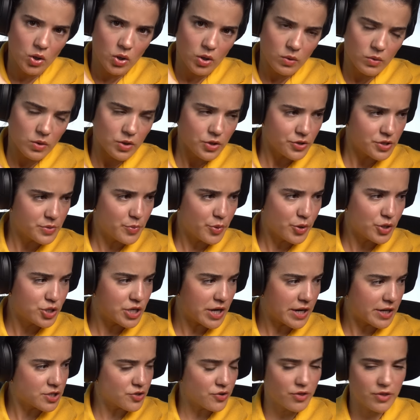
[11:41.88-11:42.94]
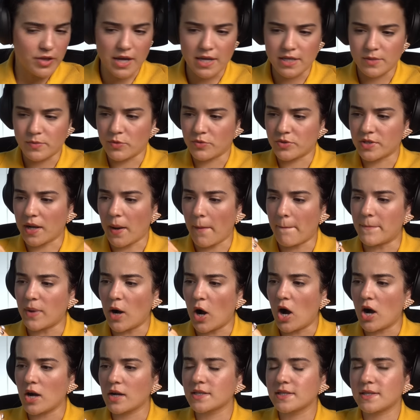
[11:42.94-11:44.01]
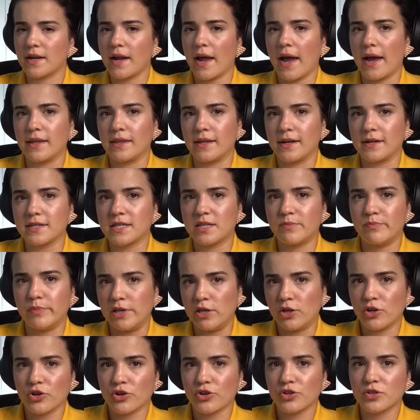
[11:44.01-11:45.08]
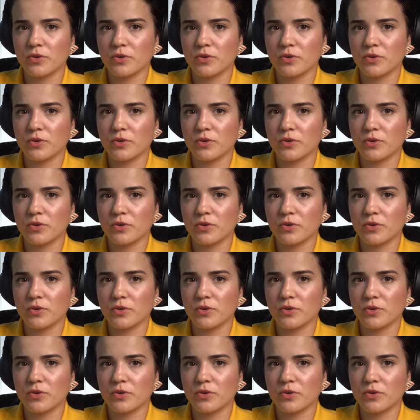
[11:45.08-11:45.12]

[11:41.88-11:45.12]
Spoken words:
of those projector things, but it was like a box and it had like a speaker,